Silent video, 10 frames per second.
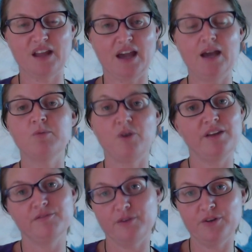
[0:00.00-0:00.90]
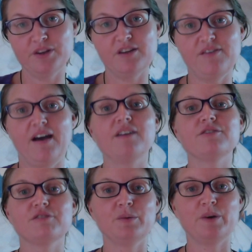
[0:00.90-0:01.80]
I am grateful that I've had
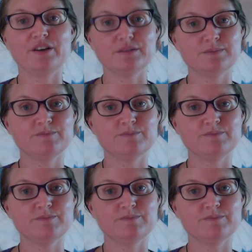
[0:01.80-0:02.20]
free will